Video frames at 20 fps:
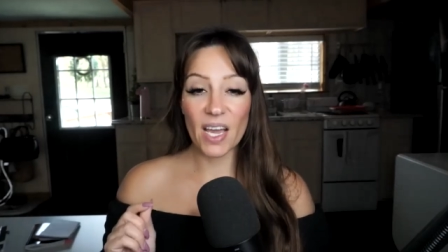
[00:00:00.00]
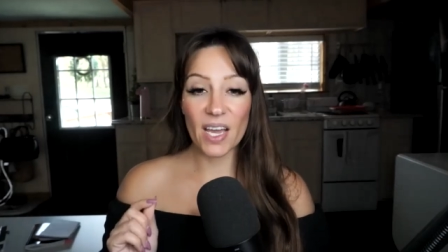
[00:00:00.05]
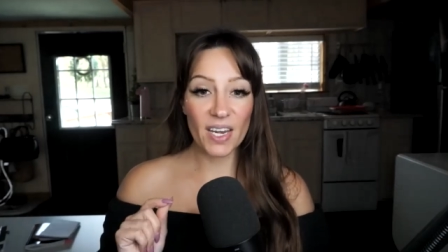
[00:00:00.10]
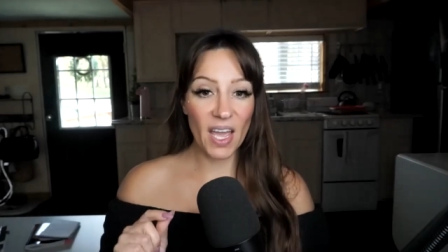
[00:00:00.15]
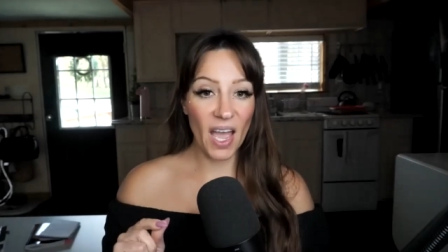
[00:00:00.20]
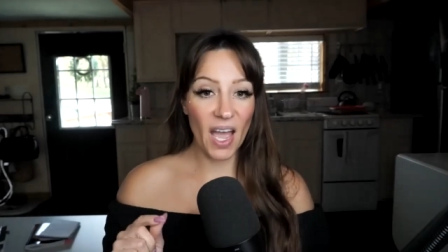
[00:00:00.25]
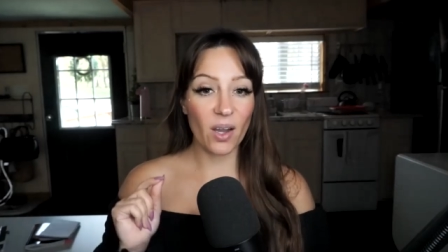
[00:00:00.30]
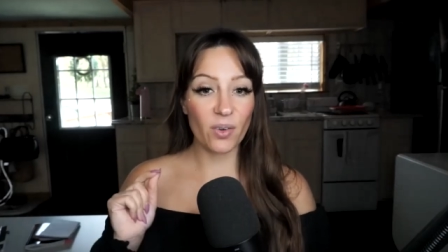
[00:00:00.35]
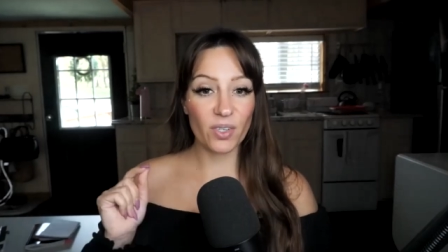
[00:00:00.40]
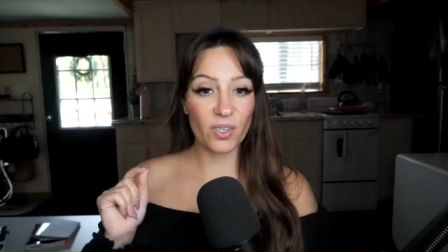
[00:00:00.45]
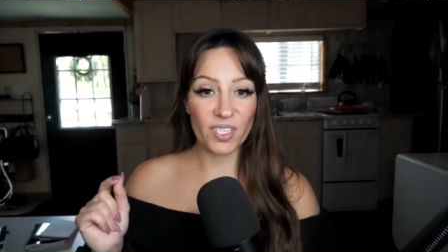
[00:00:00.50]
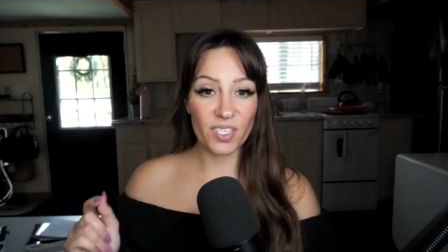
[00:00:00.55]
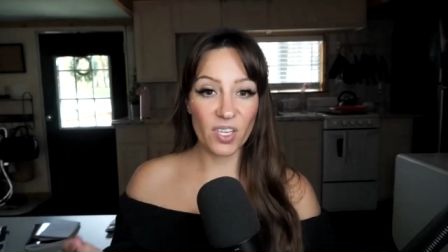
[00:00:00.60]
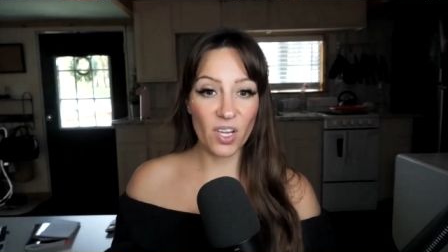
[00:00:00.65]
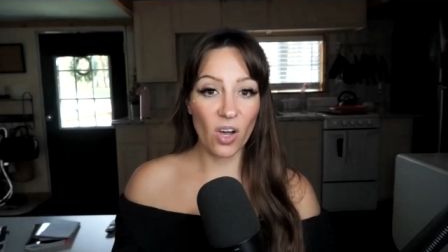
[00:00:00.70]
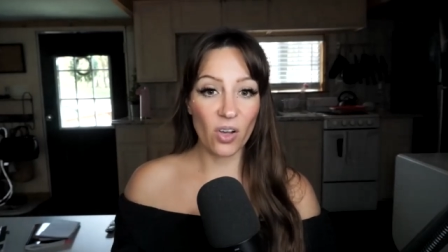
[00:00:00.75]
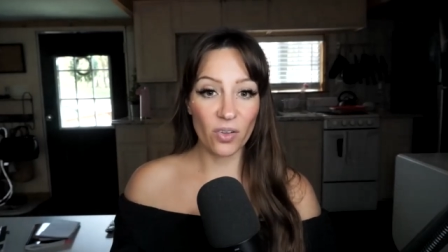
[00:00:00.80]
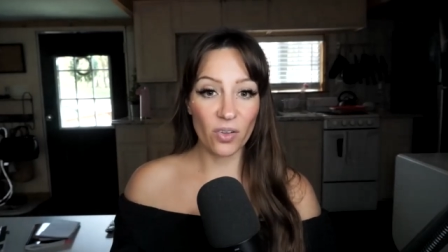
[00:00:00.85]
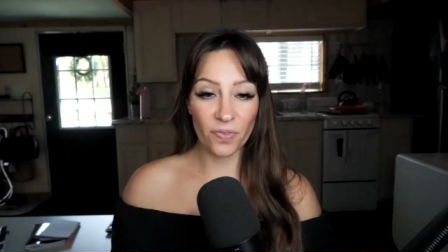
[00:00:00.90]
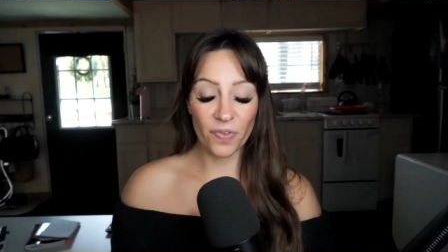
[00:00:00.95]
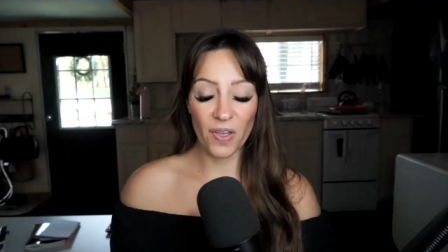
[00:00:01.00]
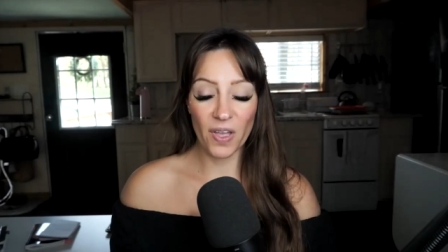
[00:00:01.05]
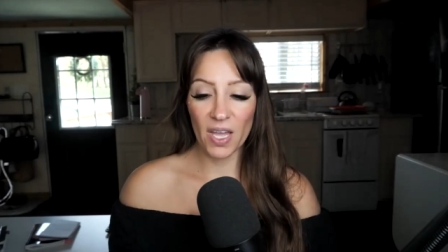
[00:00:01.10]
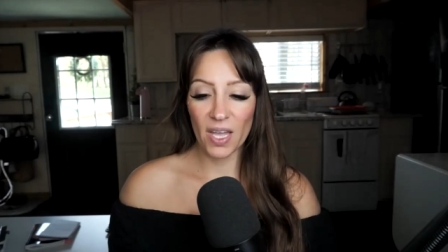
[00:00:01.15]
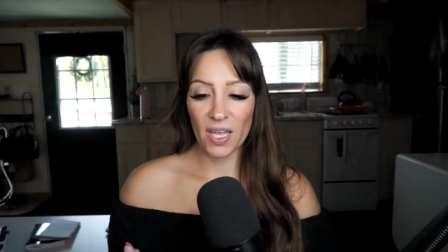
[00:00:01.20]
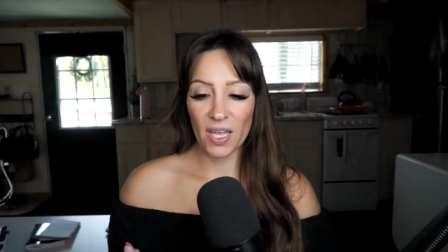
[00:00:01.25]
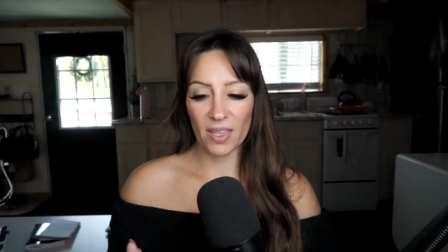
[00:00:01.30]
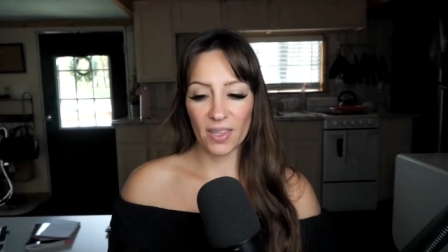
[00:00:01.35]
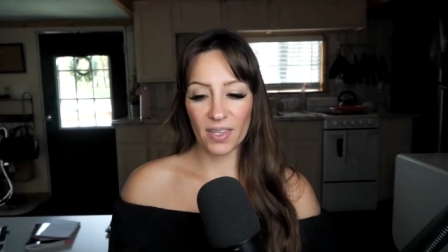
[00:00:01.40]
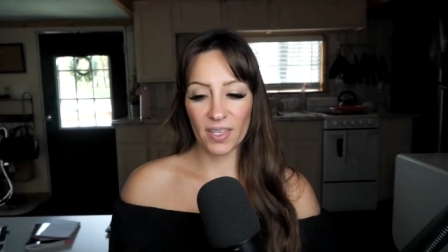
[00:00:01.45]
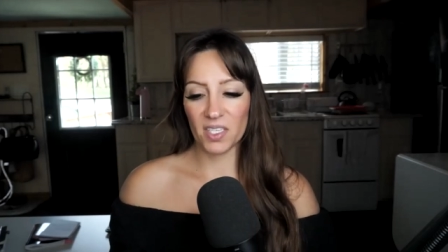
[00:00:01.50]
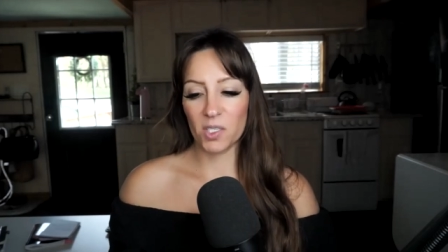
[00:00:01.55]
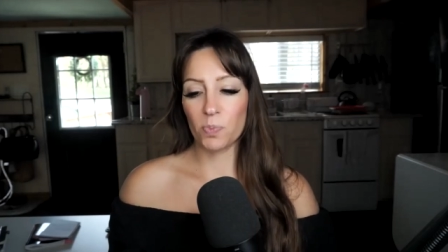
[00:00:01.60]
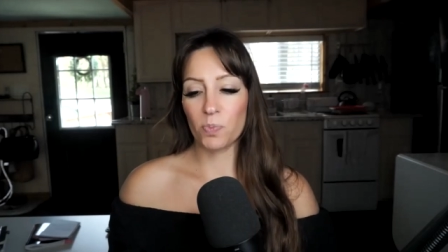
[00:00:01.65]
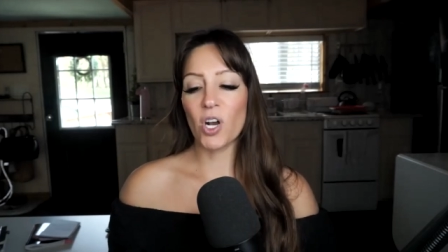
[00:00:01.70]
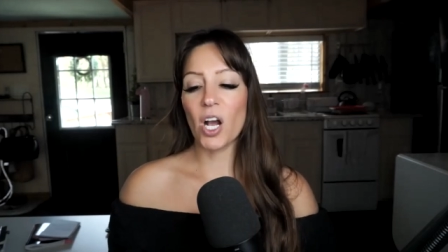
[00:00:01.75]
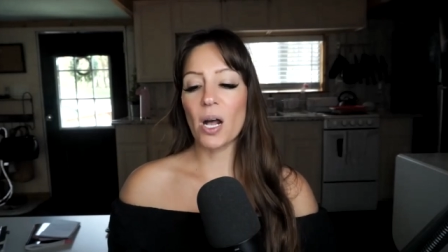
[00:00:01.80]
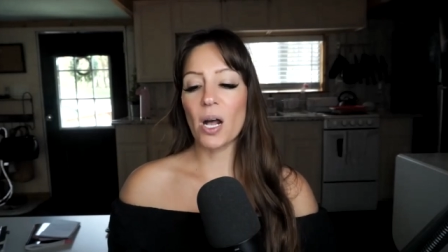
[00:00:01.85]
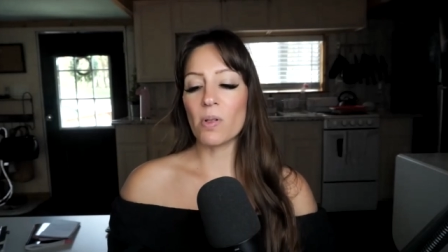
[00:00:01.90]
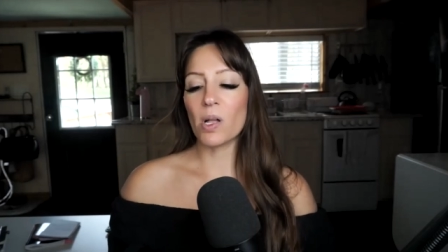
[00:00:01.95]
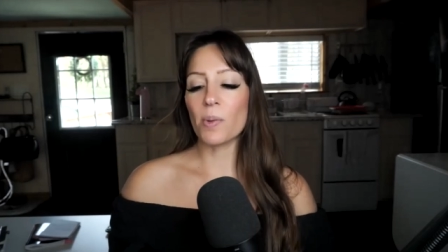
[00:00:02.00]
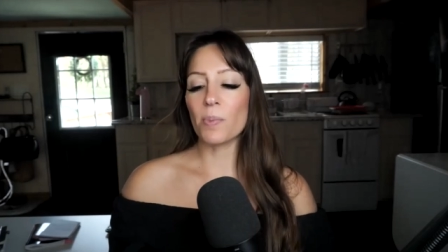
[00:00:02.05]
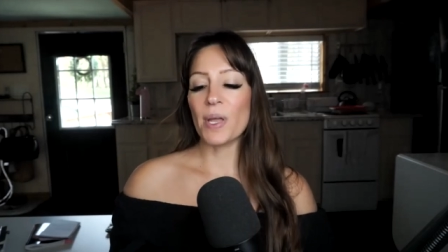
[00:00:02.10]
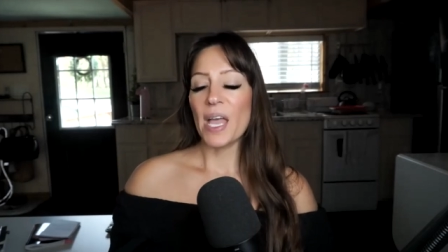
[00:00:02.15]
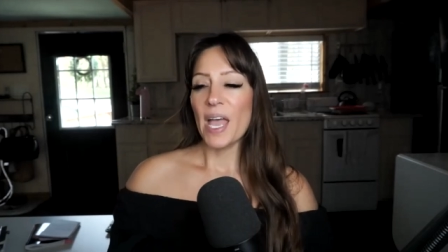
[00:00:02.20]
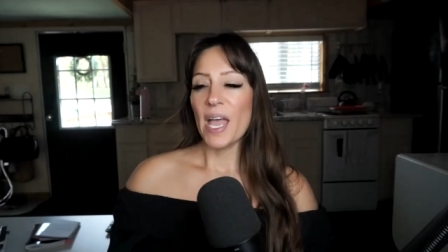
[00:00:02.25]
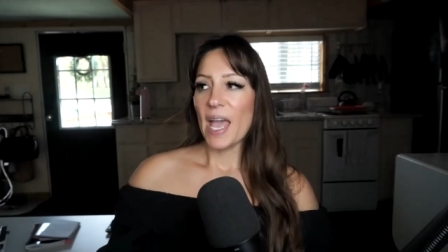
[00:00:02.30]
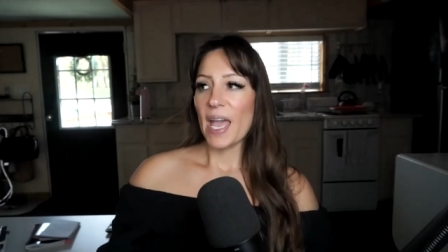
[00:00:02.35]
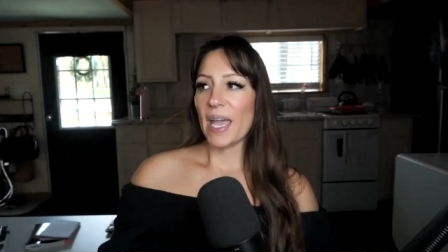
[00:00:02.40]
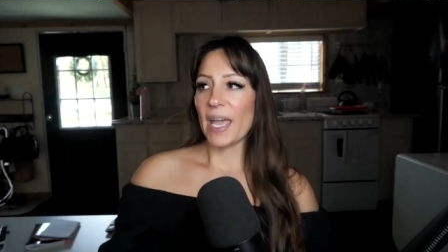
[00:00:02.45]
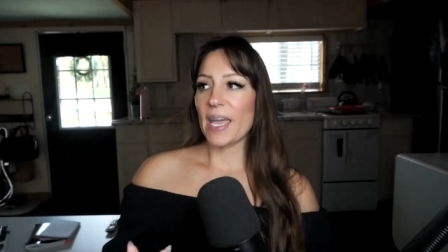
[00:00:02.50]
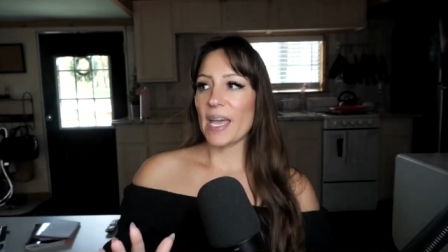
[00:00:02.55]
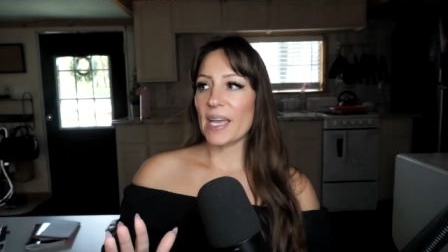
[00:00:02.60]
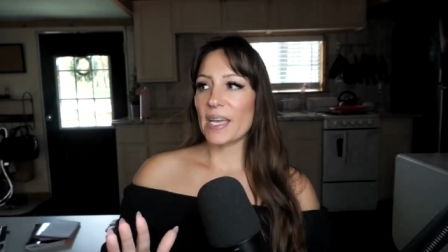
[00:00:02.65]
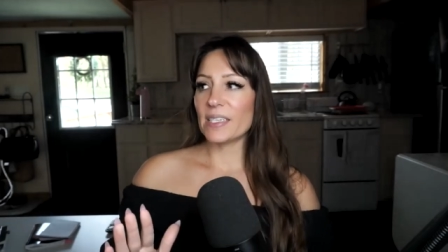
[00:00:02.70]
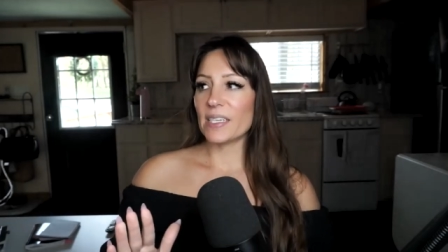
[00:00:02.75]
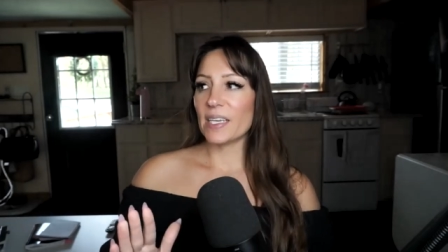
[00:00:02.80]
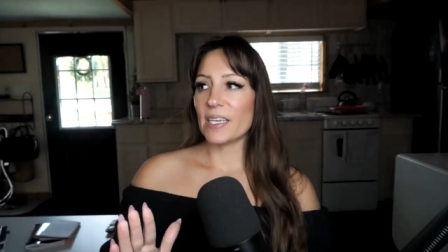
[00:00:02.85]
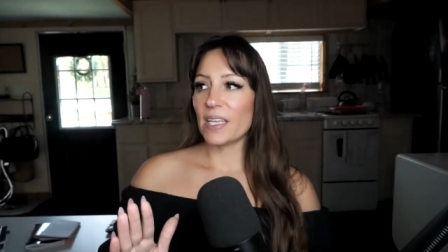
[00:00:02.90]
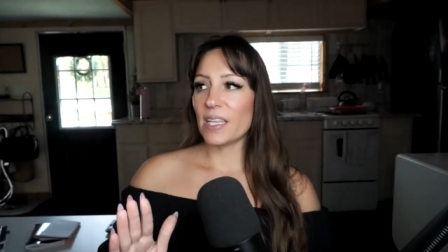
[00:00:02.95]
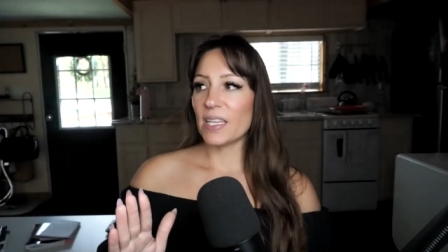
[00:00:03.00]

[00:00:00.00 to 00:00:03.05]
on how to solve this problem. And